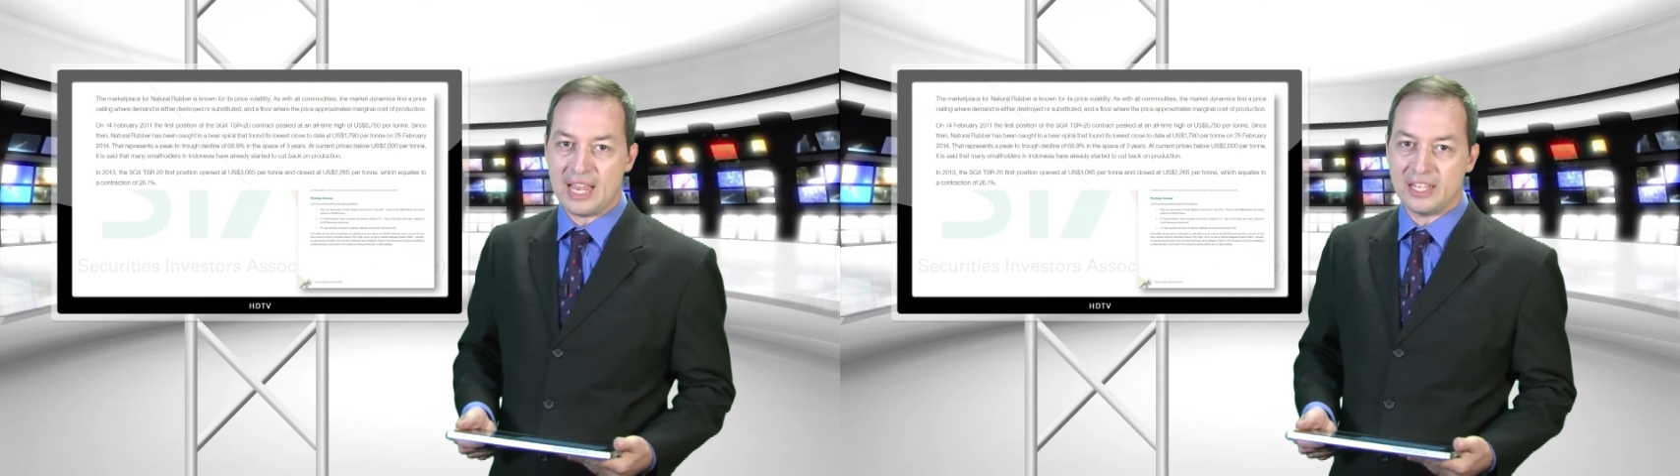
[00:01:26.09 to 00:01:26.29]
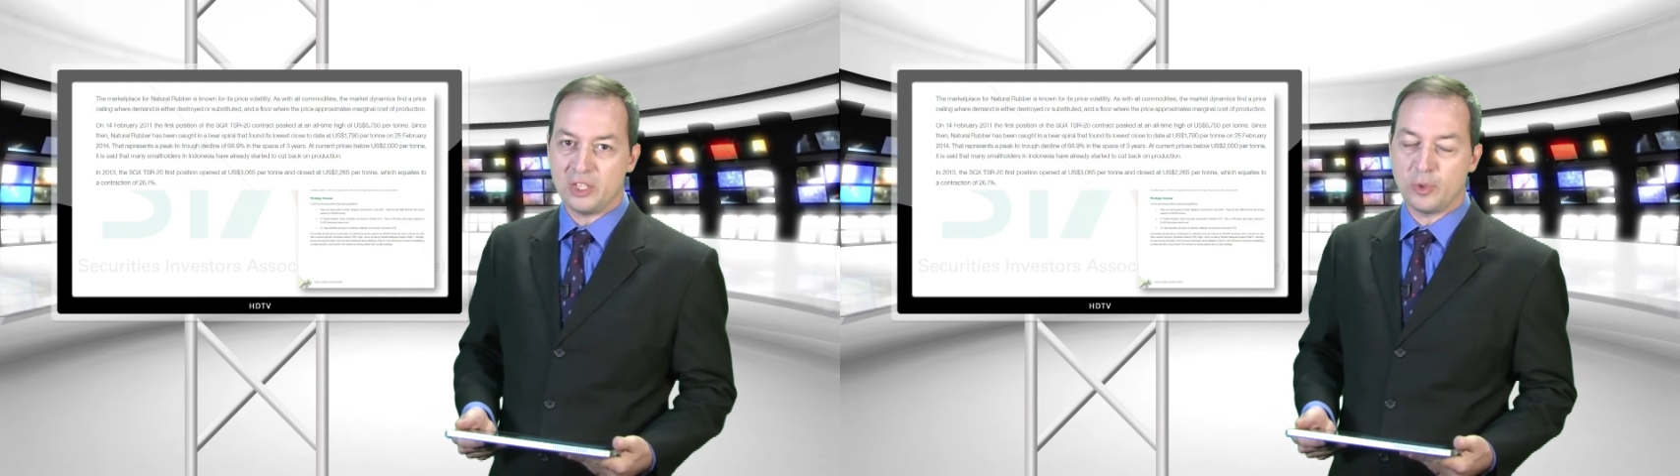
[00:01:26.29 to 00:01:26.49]

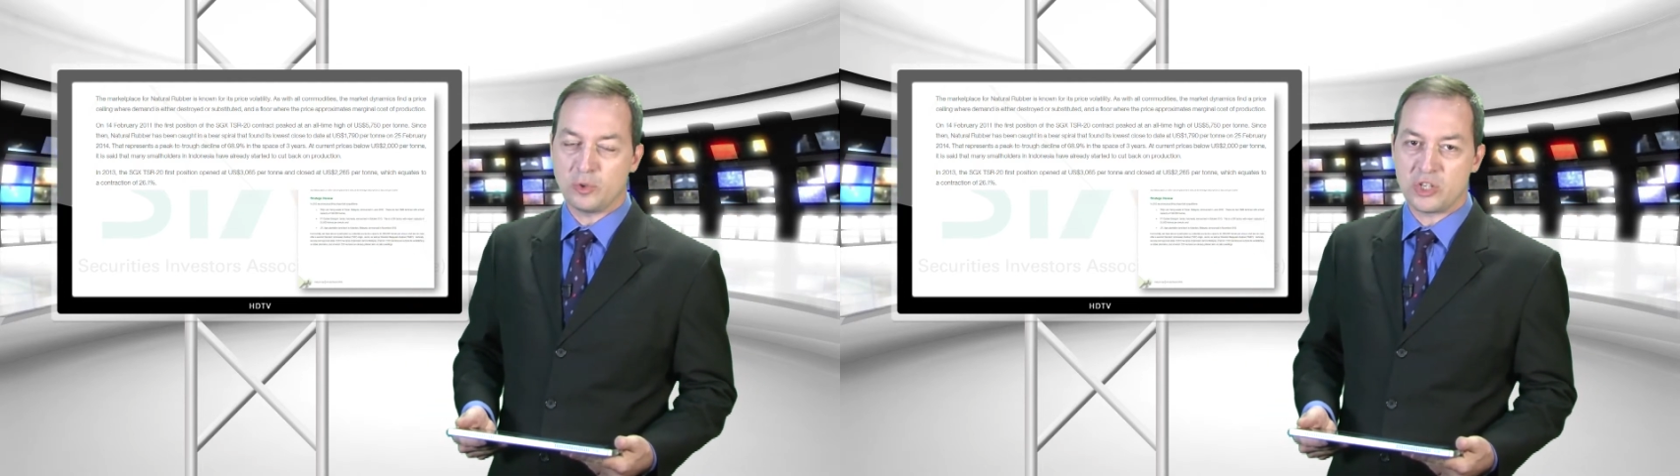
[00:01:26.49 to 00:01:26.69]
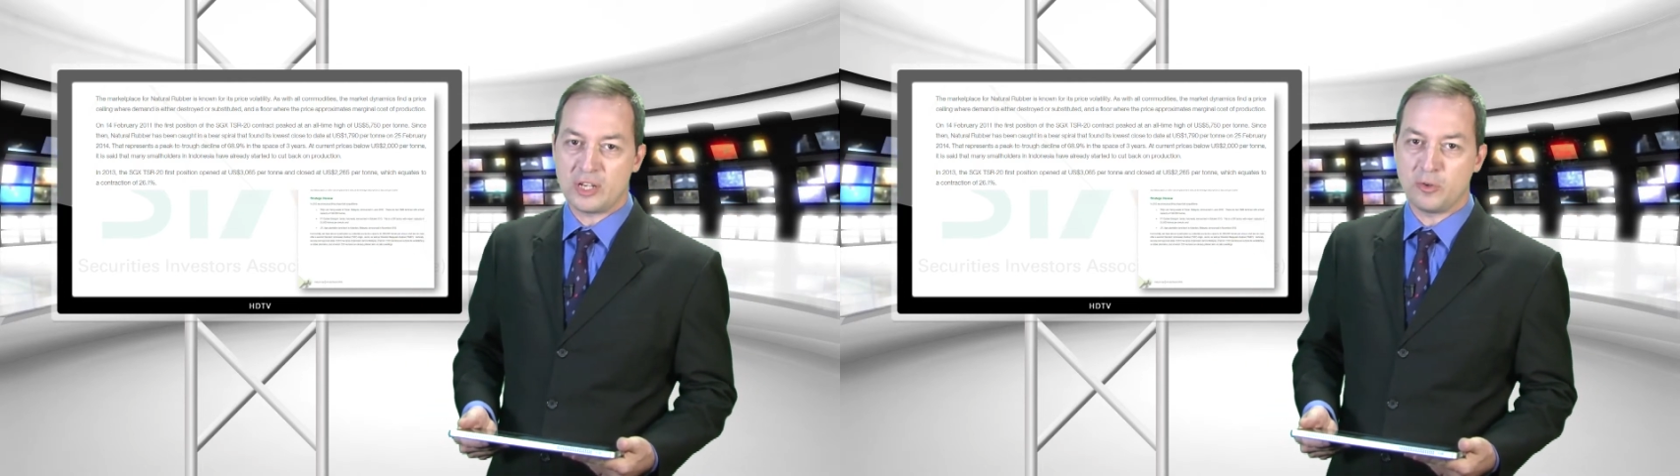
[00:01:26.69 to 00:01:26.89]
annual
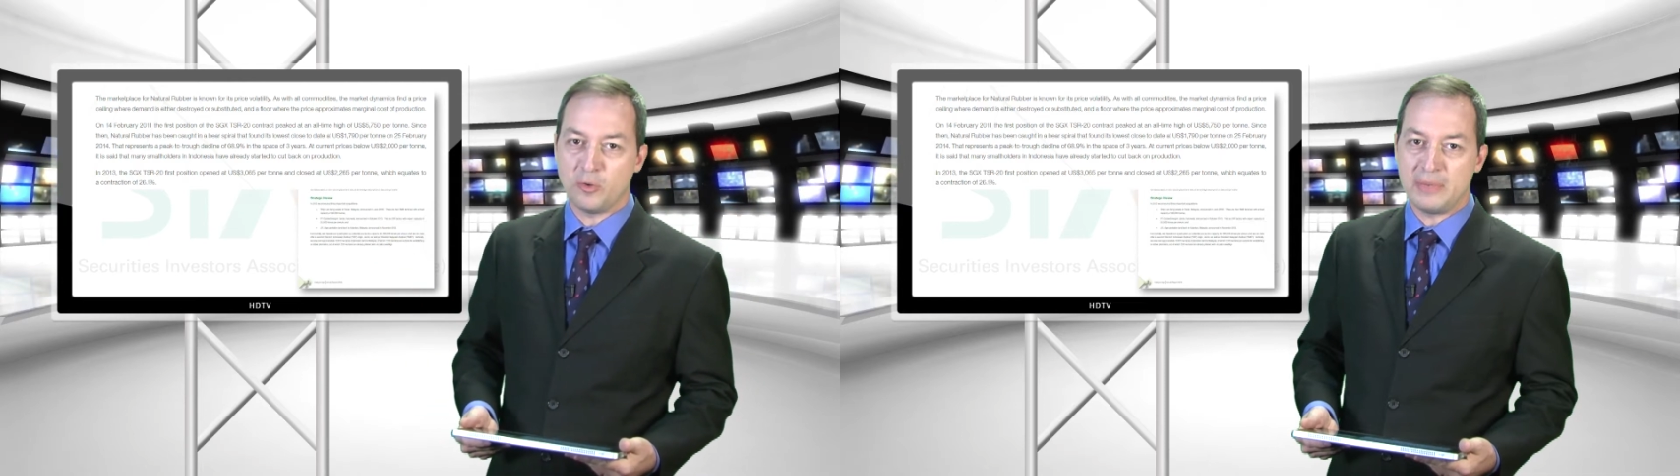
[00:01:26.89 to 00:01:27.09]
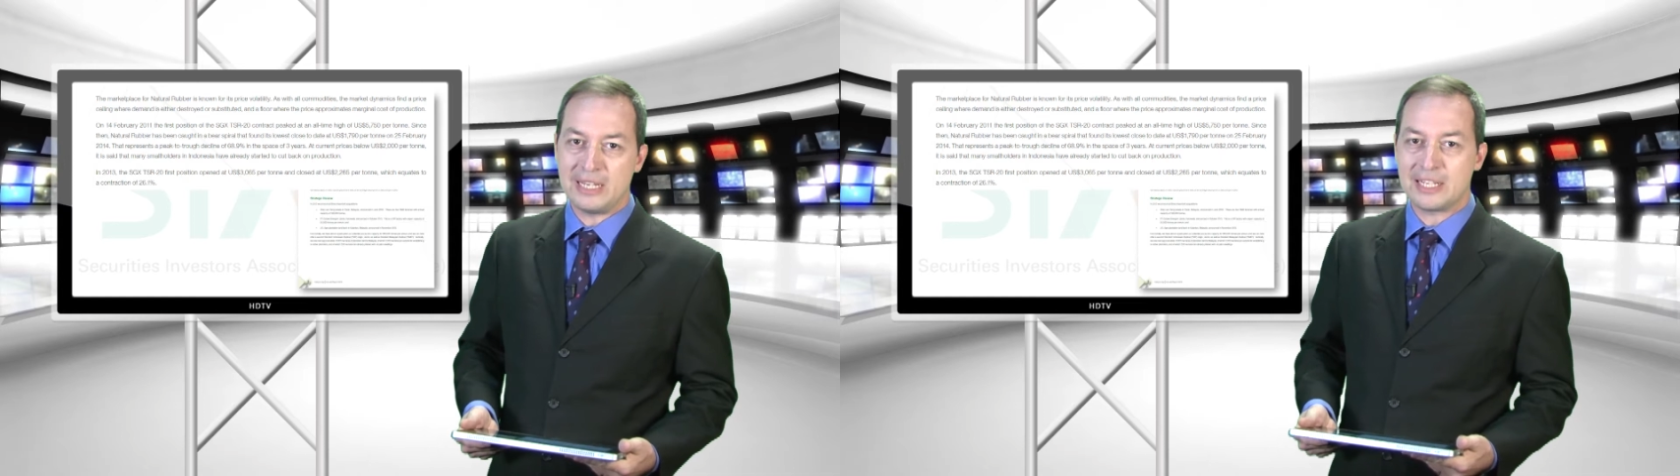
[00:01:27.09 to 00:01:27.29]
general
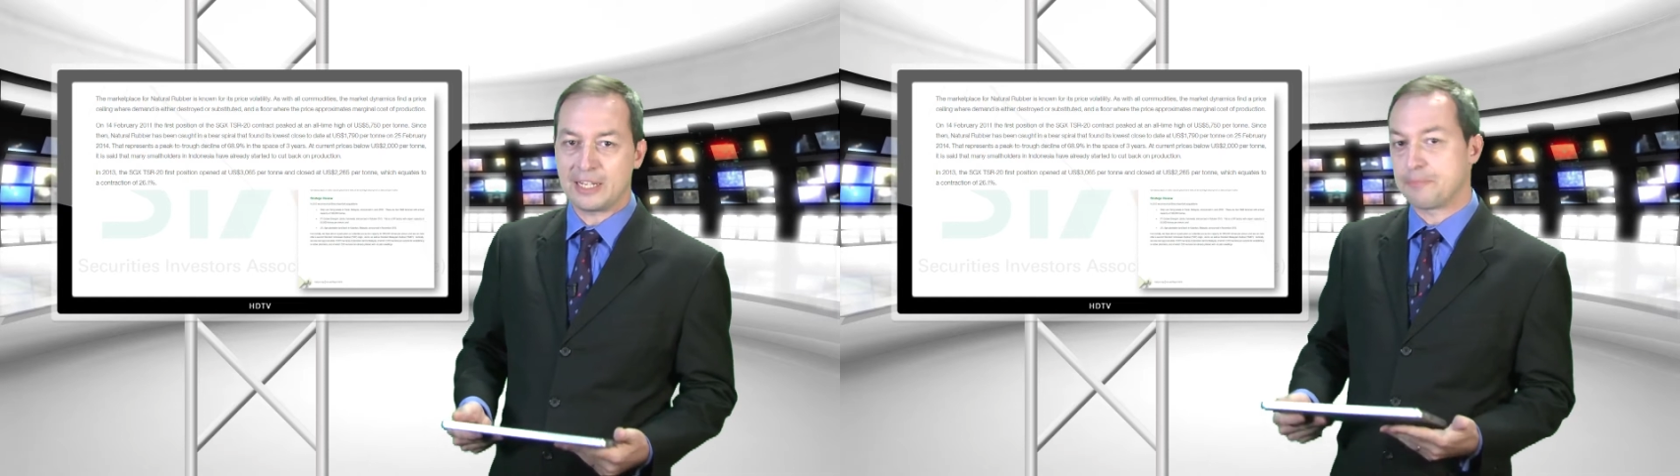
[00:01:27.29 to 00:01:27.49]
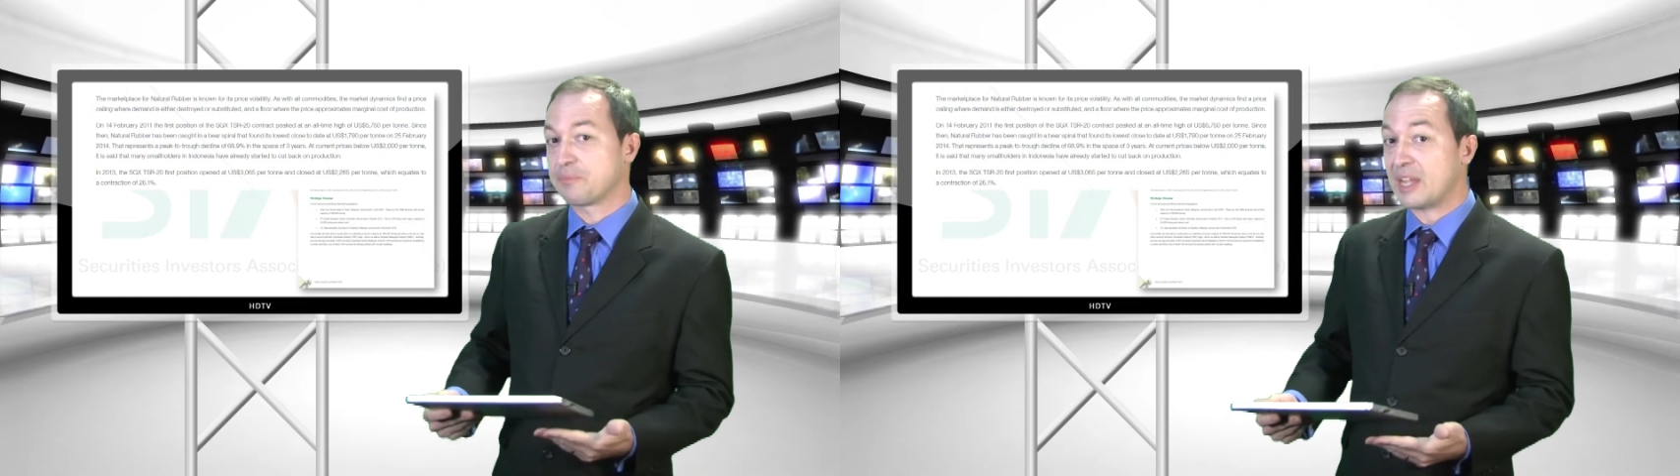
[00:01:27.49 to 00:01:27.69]
meeting.